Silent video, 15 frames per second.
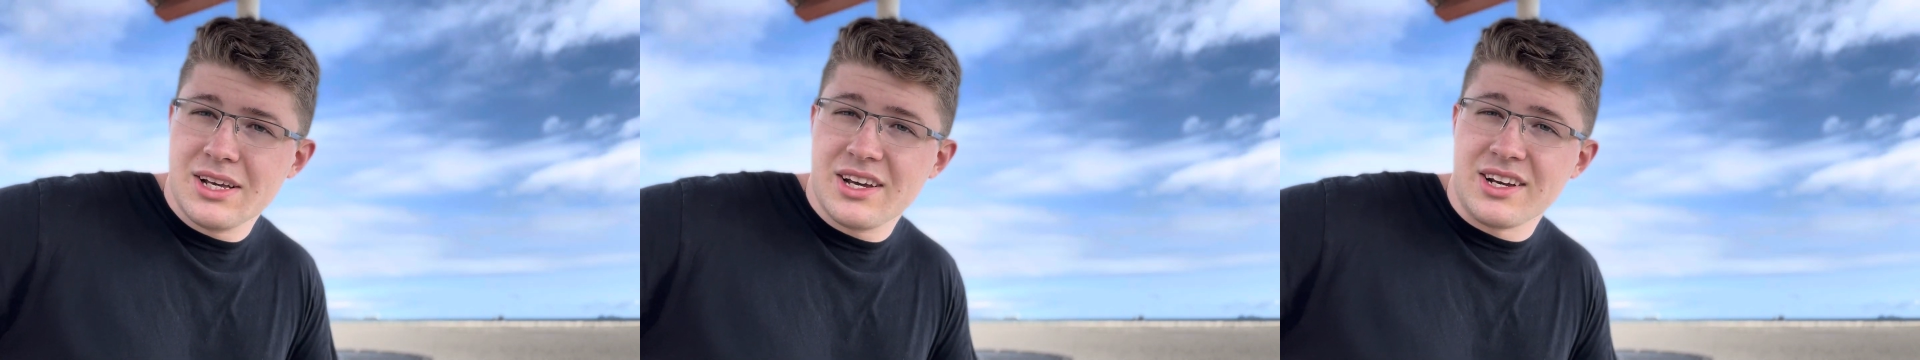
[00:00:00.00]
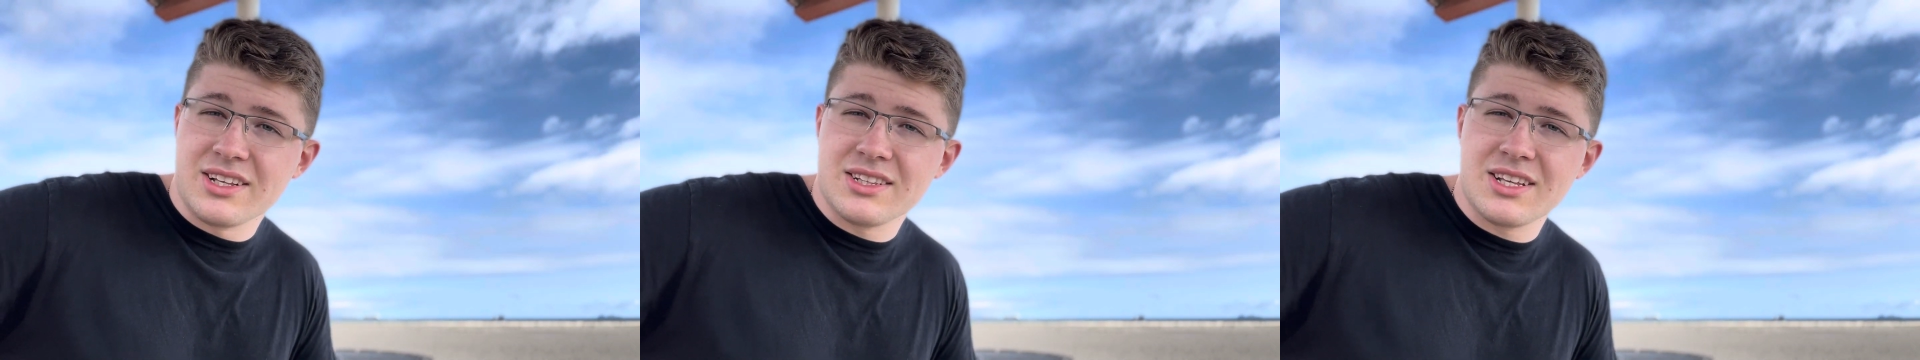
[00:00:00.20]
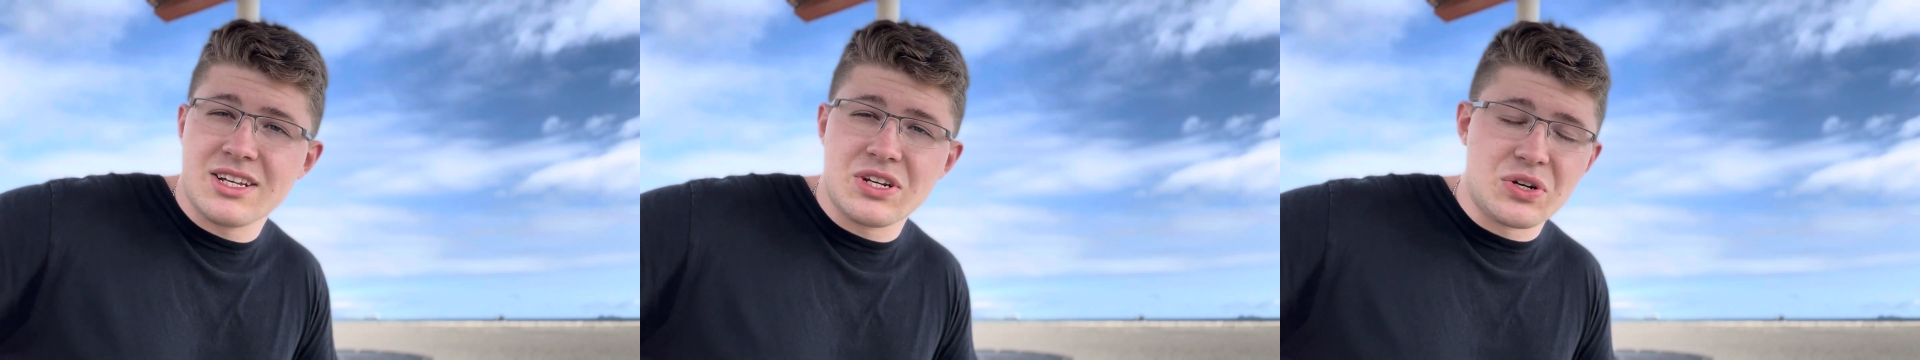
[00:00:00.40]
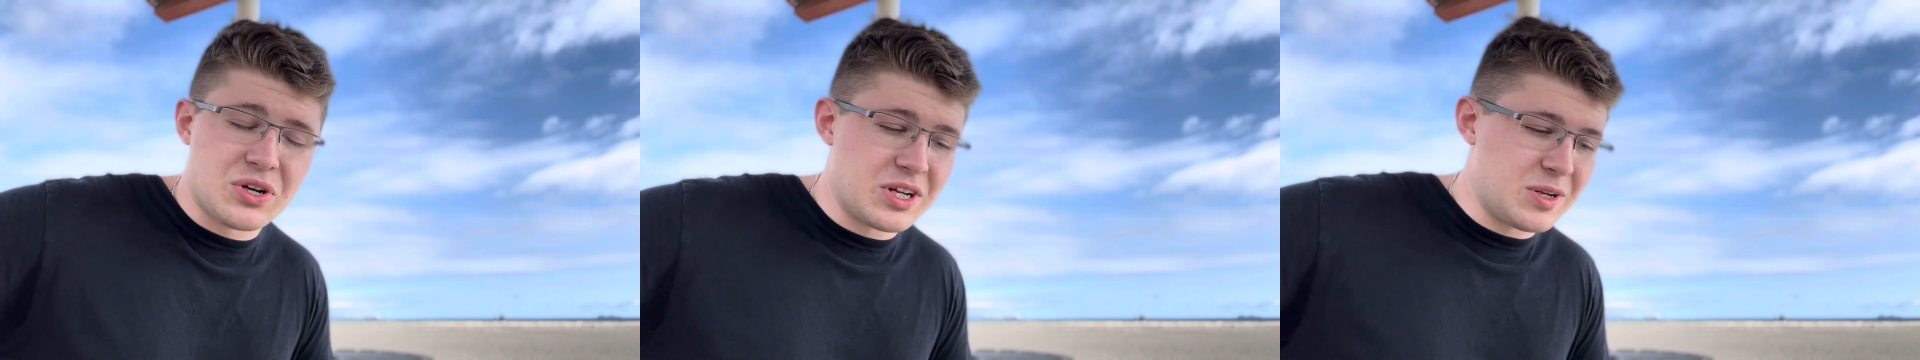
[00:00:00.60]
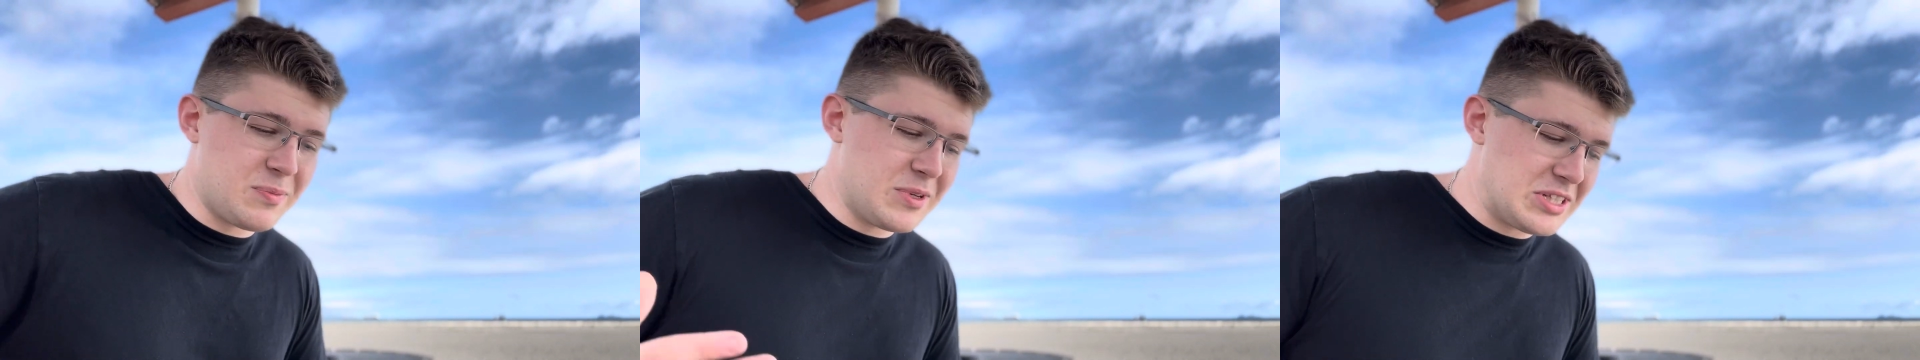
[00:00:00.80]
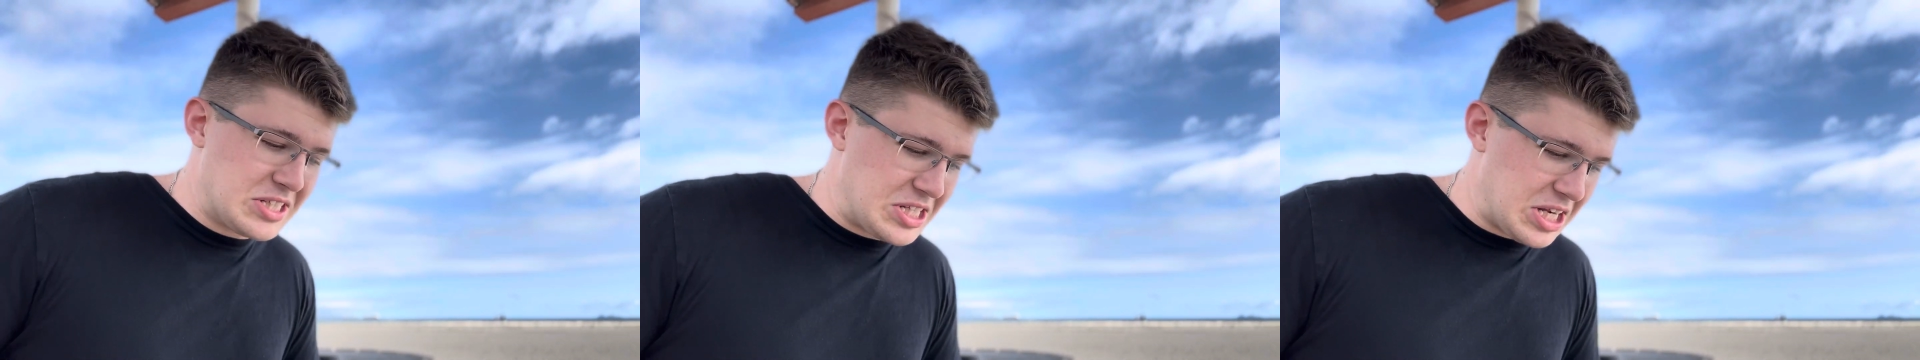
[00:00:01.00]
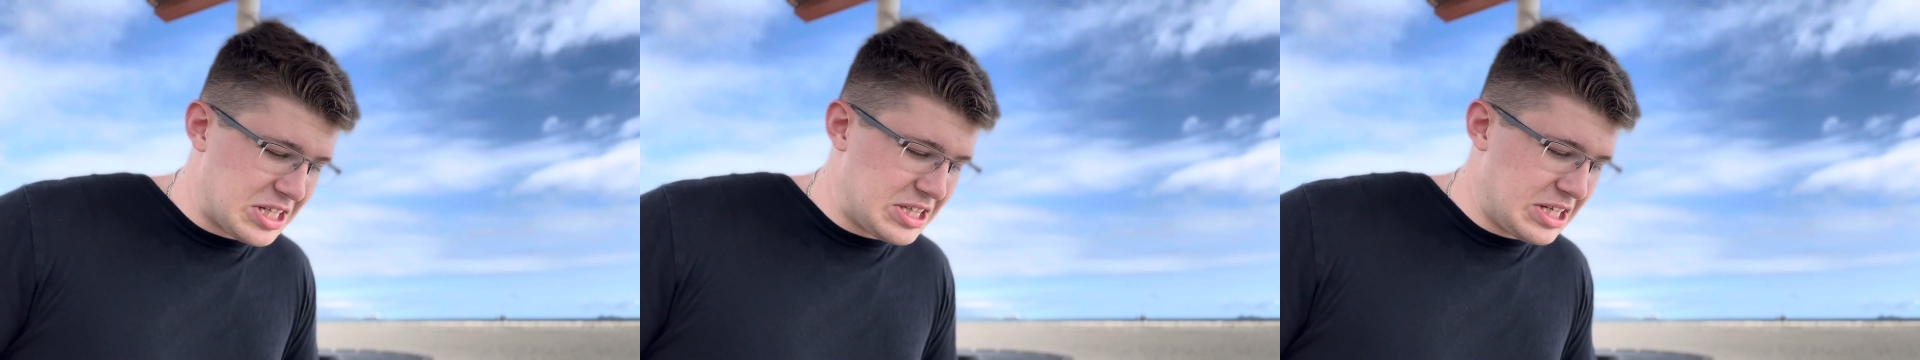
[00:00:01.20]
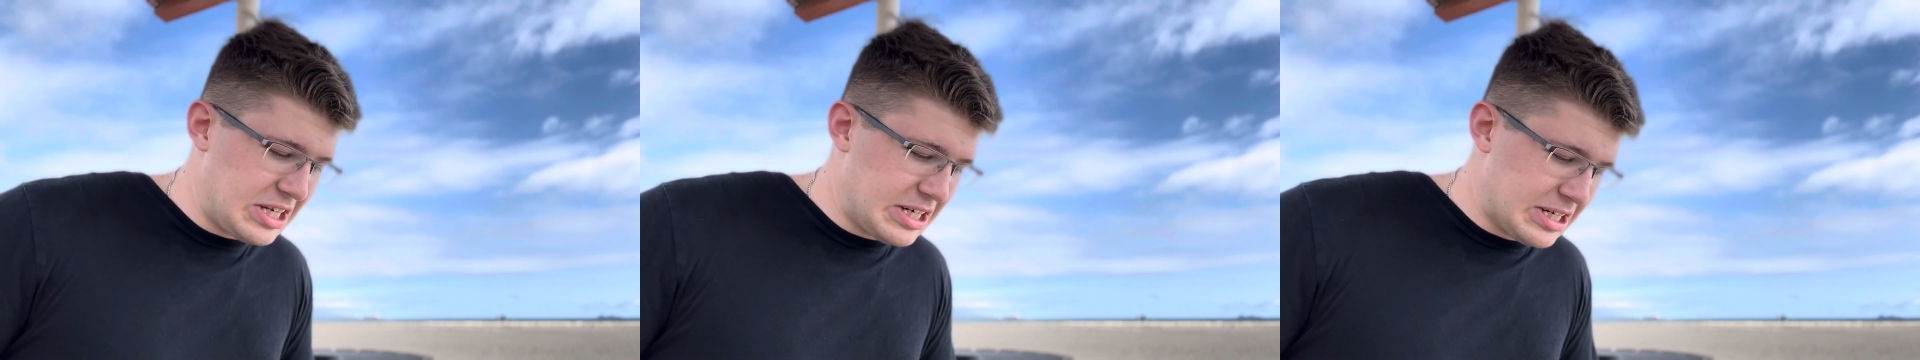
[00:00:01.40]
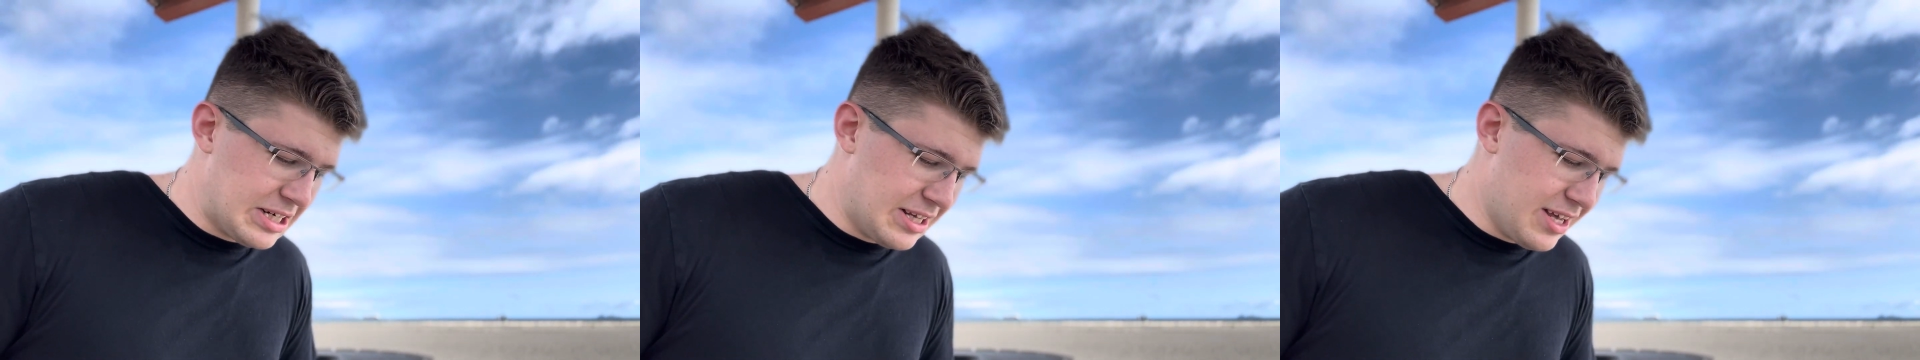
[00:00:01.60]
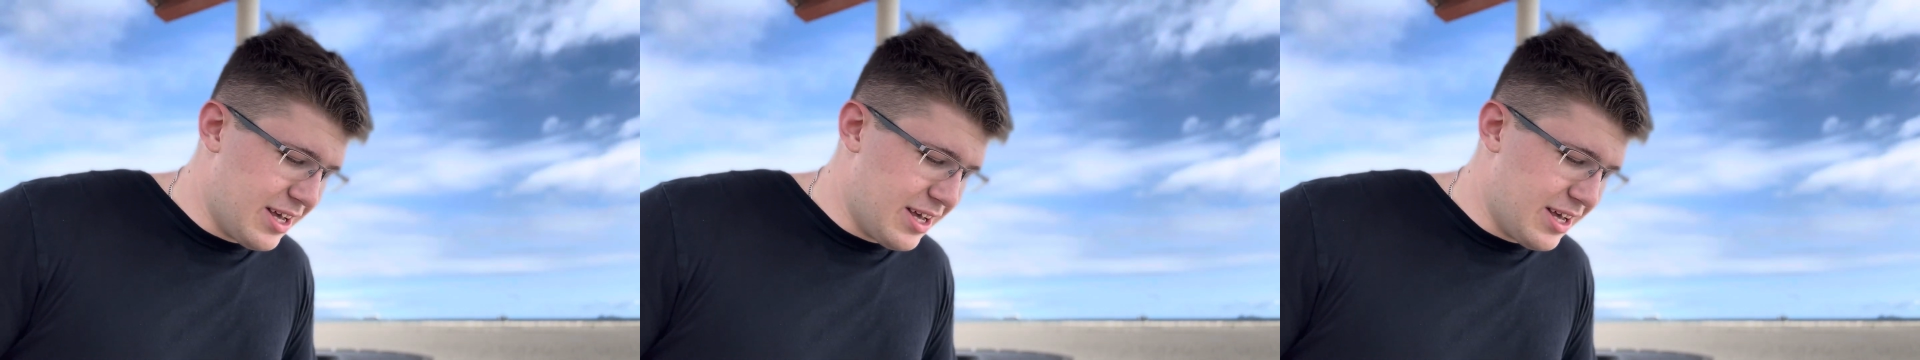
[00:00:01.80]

and then you're gonna be stuck there